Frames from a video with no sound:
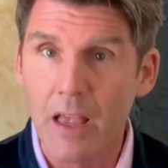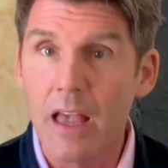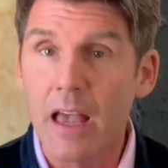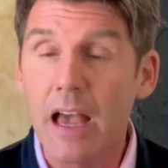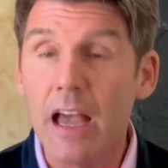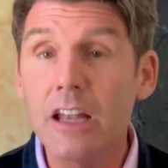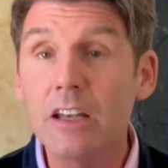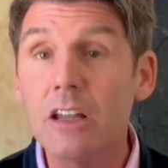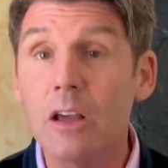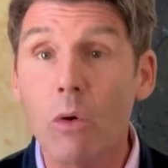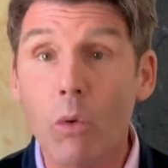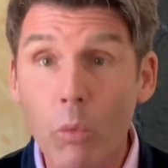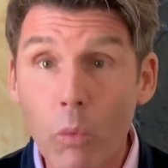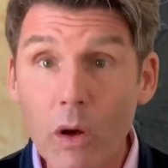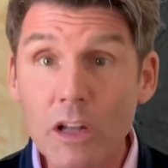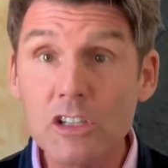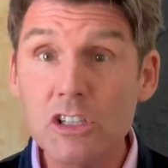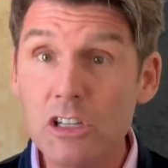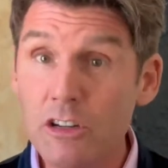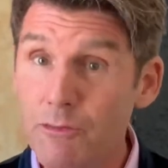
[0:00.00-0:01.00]
And
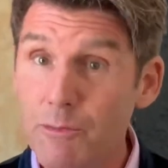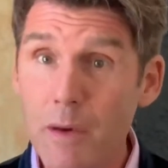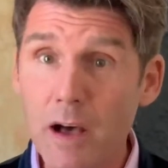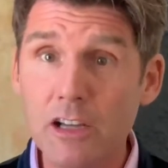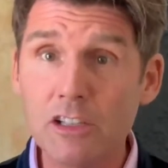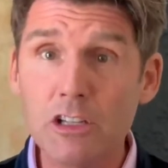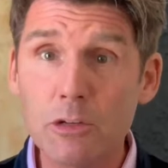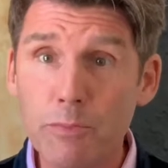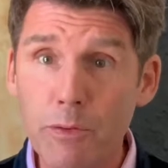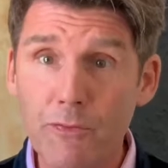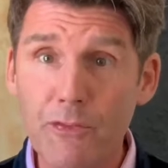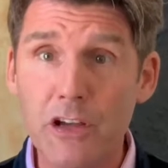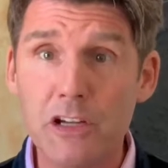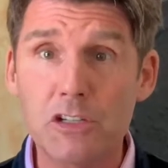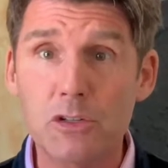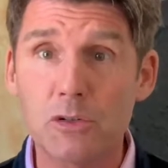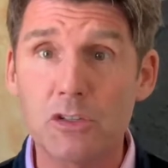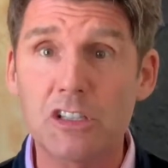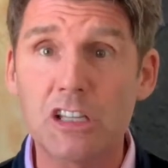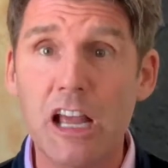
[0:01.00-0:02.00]
once you've mastered
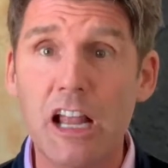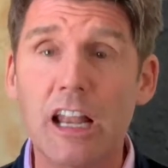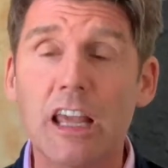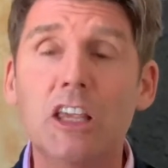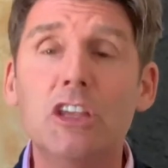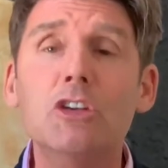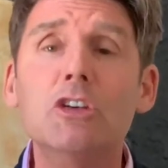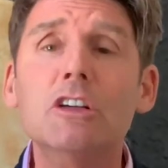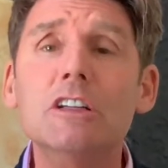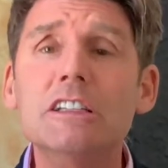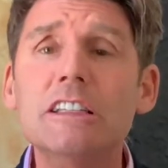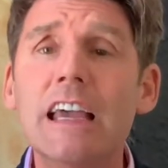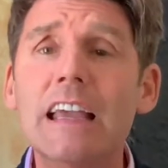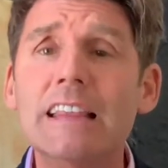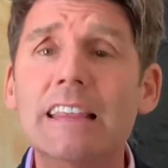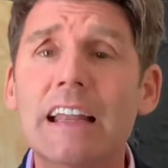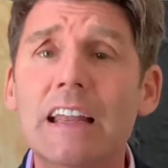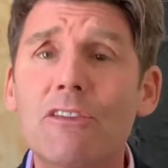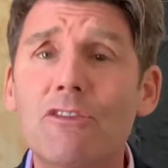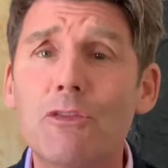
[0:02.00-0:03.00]
professional selling, you can take
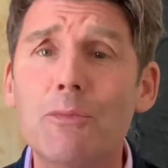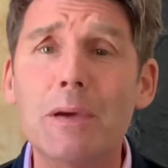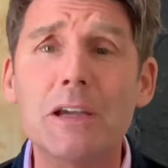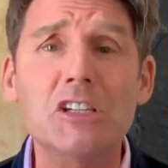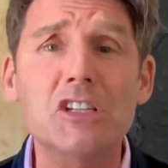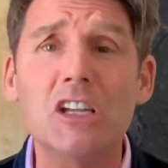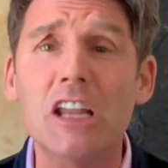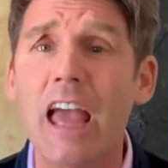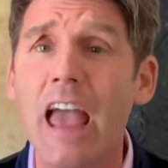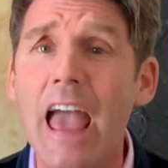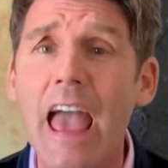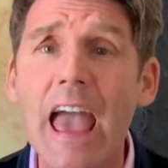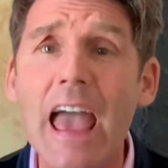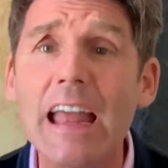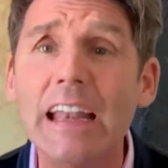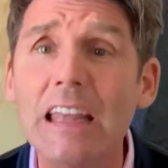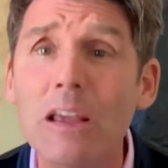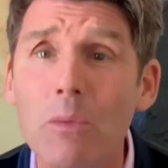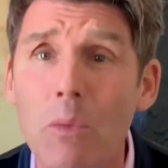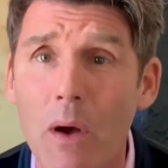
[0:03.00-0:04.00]
that information
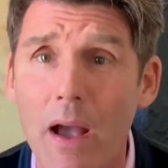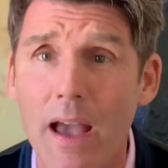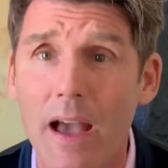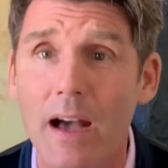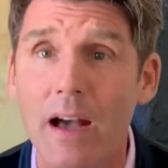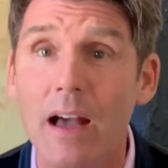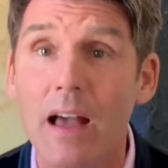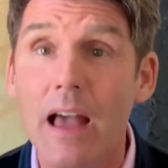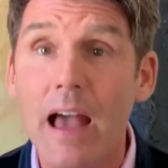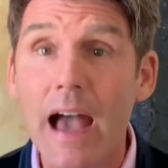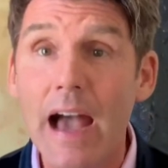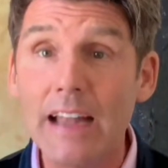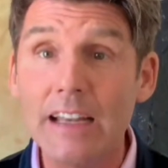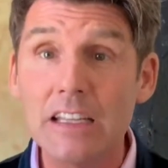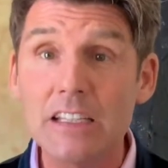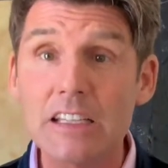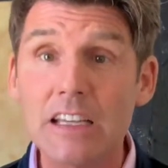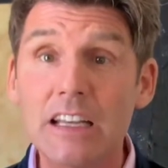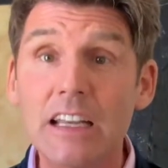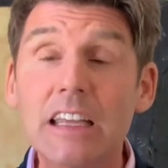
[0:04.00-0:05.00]
anywhere, and
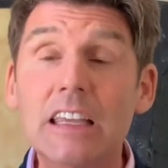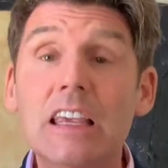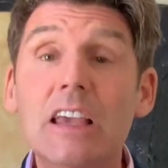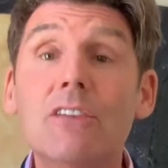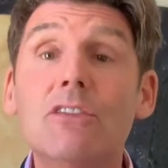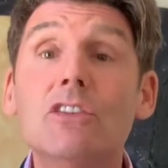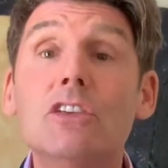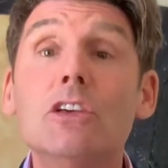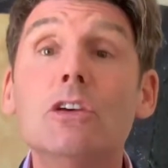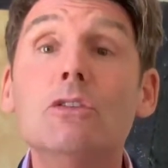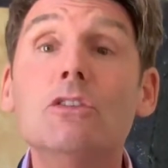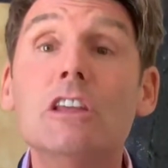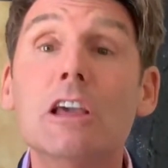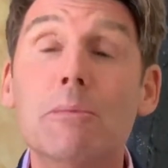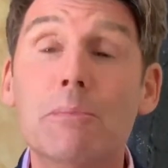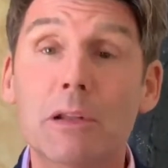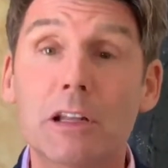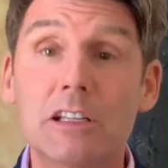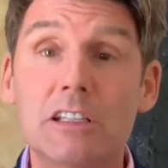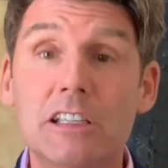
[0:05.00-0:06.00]
it's going to give you the
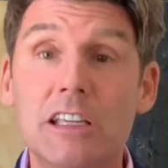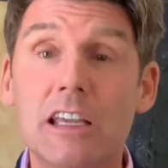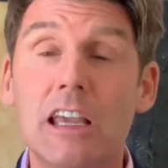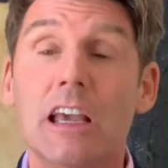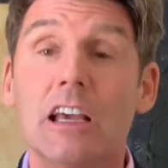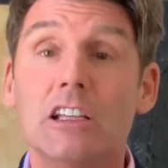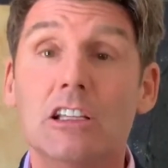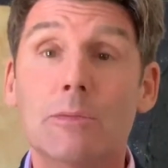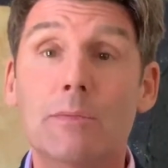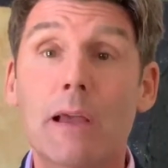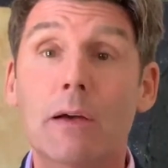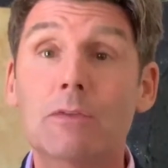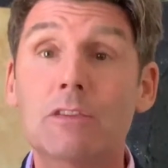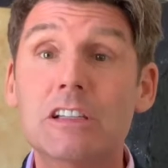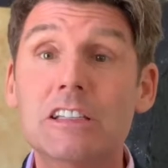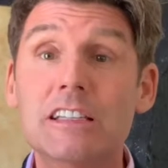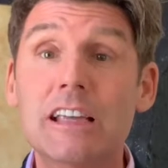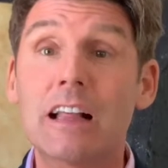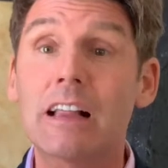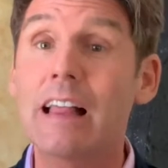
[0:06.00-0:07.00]
ability to be able to
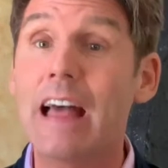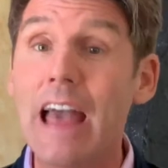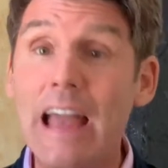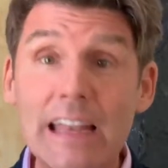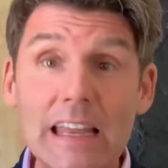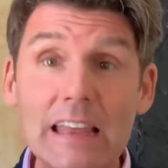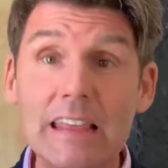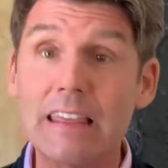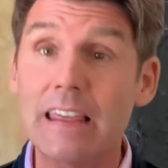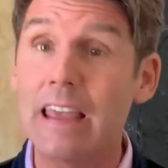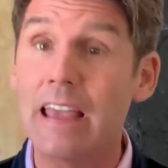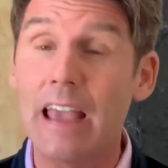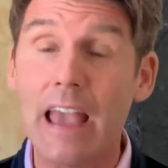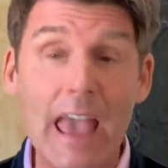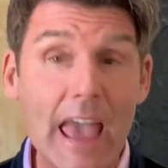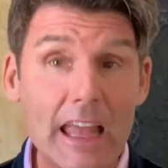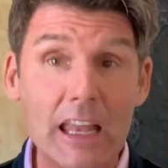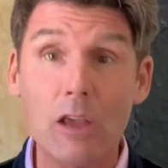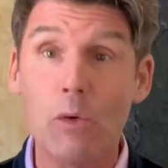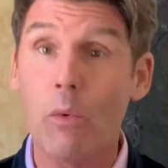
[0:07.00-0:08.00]
sell anything,
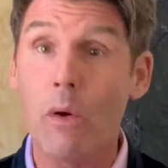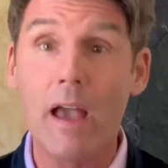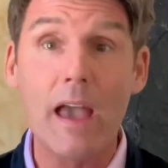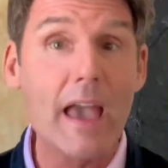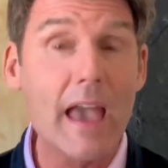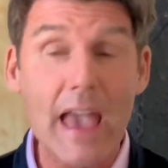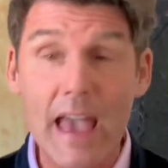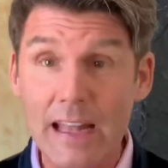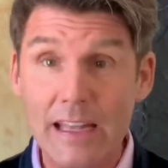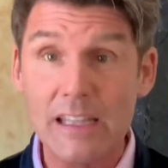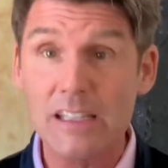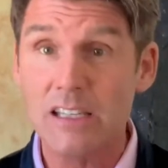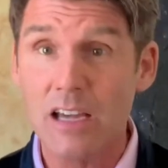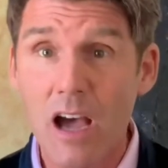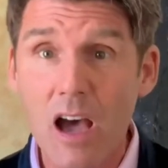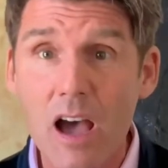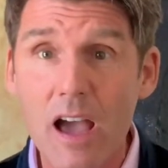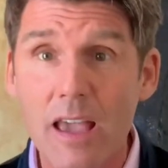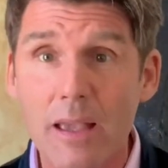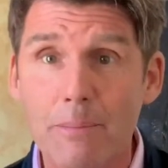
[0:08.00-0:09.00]
anywhere,
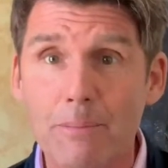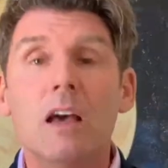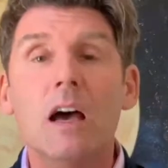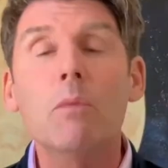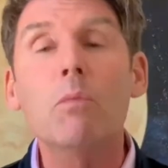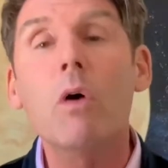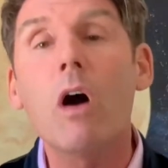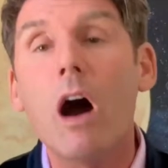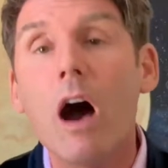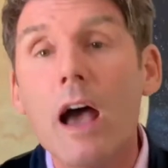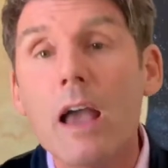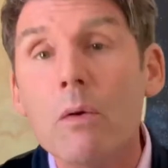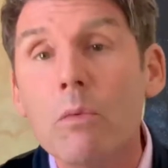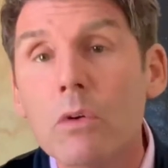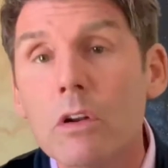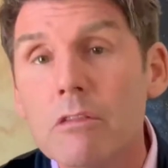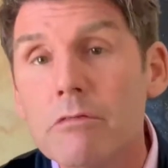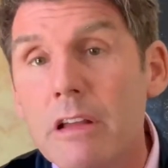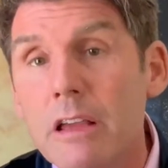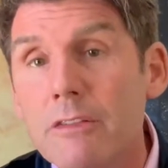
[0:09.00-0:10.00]
anytime. And what I
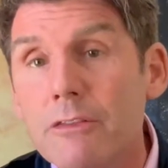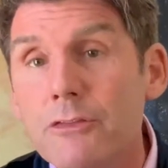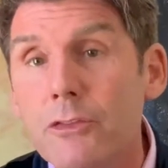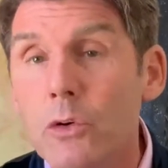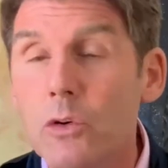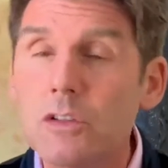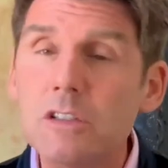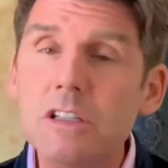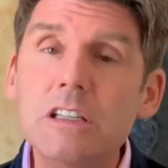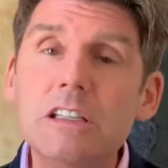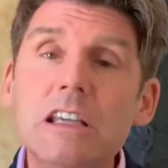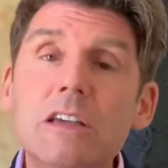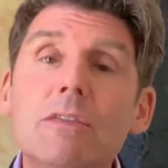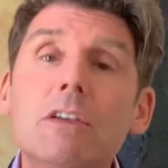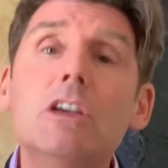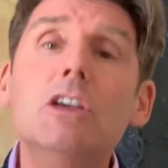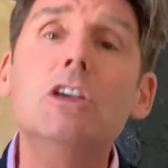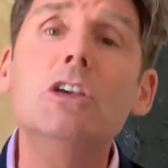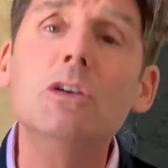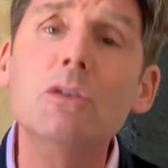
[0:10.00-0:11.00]
want to reinforce is
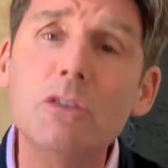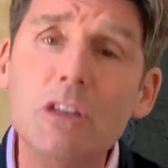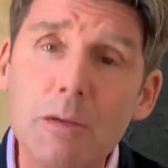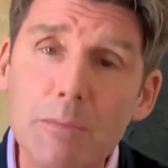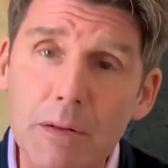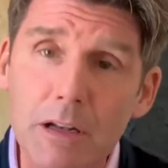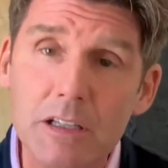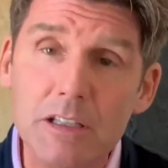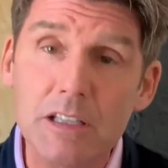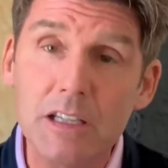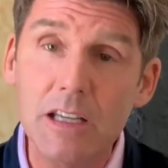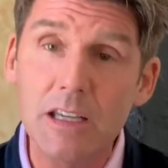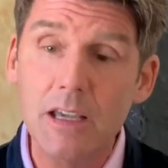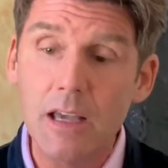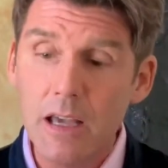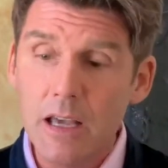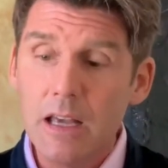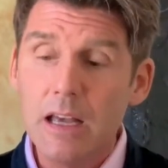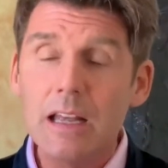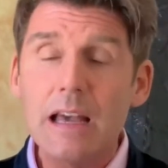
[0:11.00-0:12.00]
giving you the ability
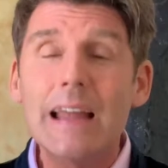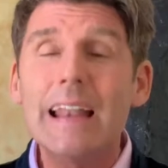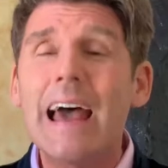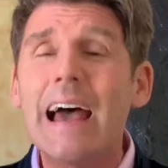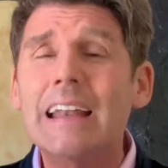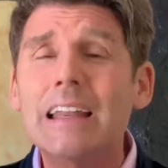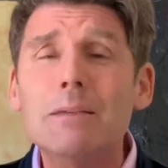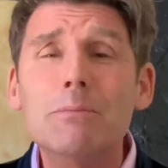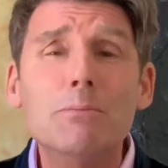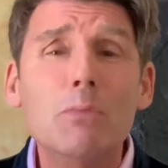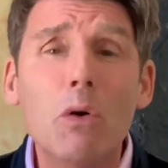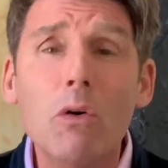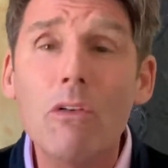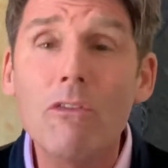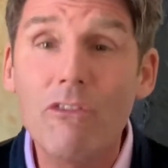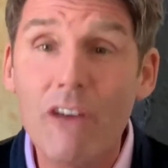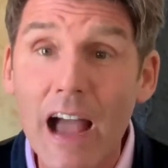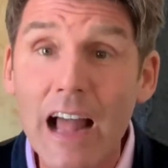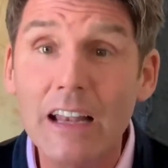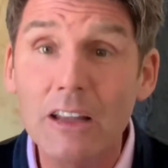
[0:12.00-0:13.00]
and adding more
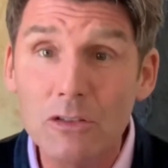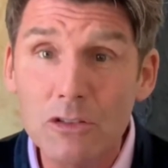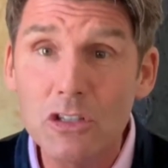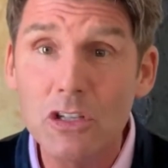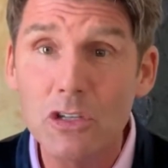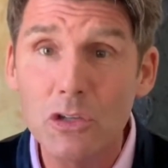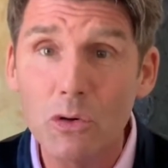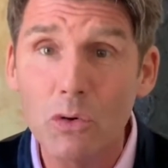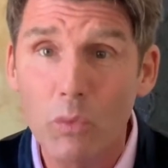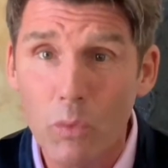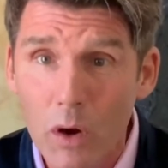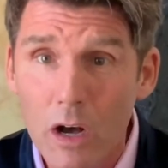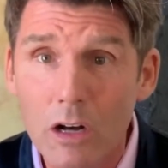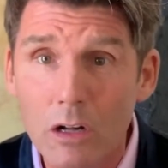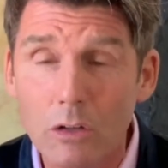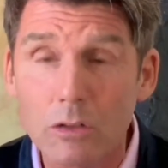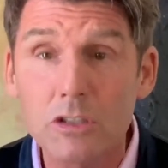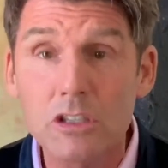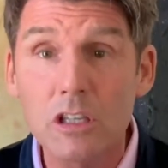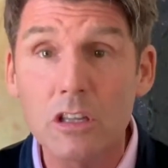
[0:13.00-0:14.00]
value to your
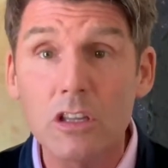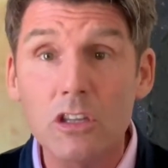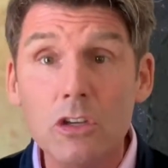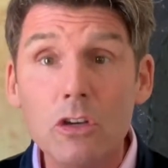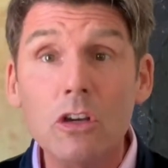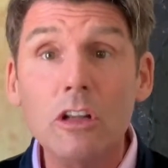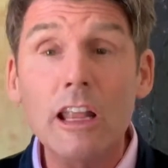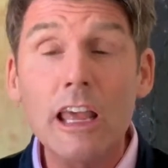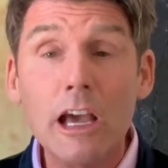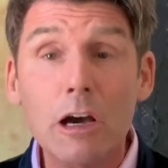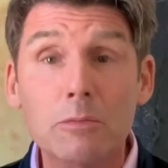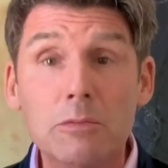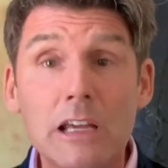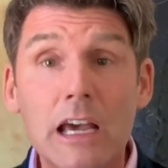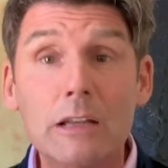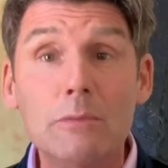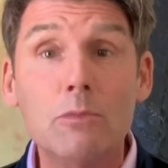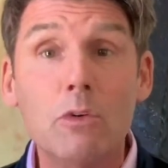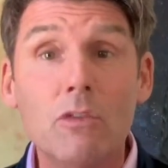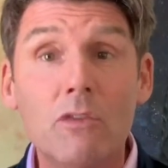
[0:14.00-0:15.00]
world so that you can help to
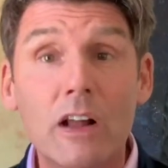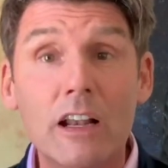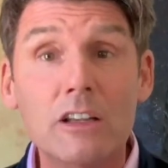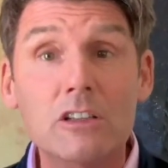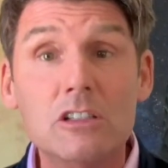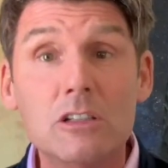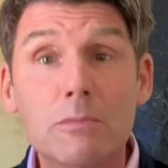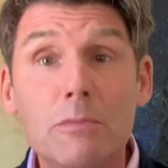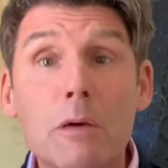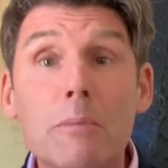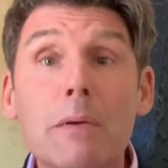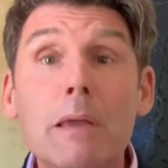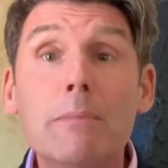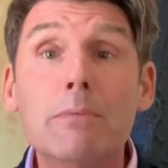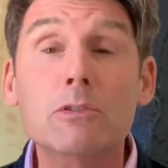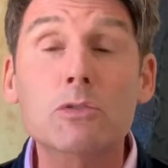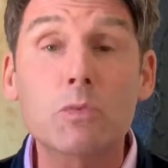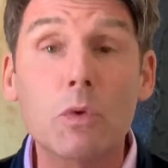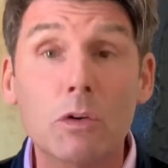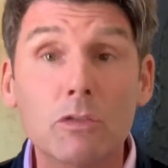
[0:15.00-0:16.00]
add more value to the
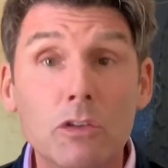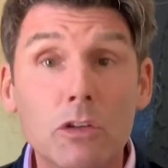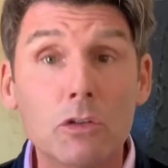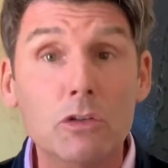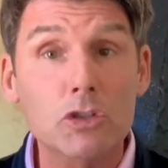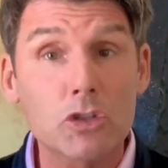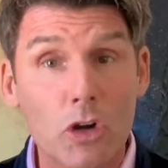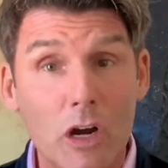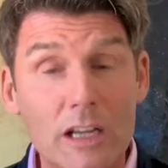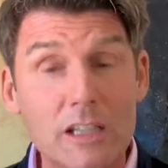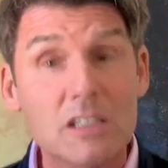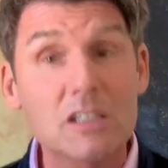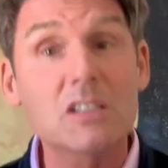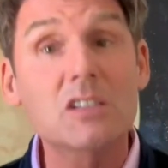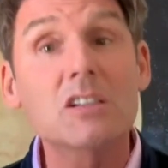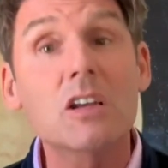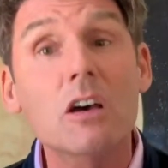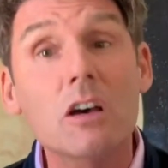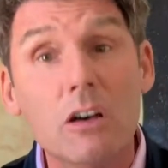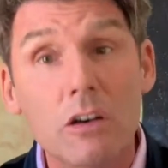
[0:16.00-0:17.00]
people's world that you're trying to
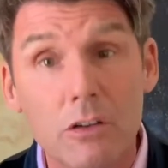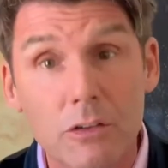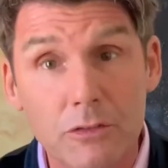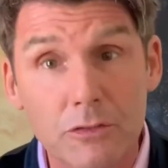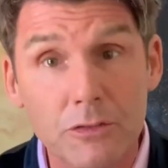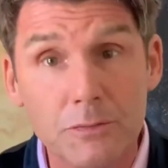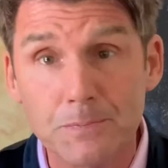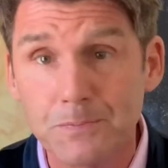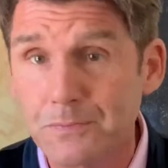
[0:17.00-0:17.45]
serve.